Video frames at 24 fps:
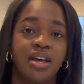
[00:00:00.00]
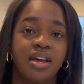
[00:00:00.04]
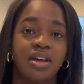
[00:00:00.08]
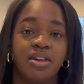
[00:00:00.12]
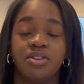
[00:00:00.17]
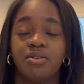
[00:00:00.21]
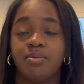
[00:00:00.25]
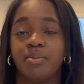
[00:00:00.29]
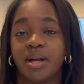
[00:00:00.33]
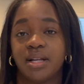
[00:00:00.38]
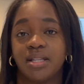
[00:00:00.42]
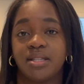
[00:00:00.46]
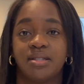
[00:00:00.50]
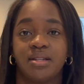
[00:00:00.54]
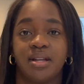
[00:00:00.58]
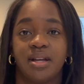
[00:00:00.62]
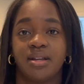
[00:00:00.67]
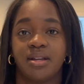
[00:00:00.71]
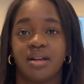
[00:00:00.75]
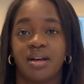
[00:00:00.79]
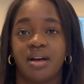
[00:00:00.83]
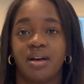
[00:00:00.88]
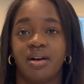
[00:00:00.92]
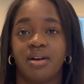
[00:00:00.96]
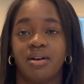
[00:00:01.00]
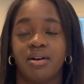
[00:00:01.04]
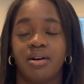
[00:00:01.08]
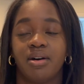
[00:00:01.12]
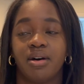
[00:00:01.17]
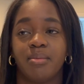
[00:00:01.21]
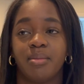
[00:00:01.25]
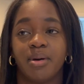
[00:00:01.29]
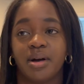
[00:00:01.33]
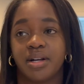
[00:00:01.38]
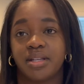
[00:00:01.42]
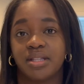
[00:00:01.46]
you might stand out
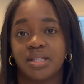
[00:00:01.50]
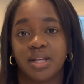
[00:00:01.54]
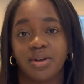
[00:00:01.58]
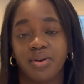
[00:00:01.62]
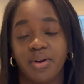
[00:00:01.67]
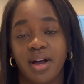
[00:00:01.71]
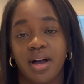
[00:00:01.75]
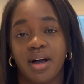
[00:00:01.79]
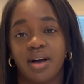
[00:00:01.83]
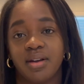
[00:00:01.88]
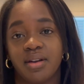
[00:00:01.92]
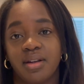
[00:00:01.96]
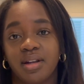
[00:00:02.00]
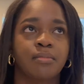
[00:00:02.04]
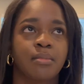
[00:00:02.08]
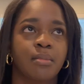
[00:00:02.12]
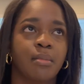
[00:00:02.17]
amongst the crowd.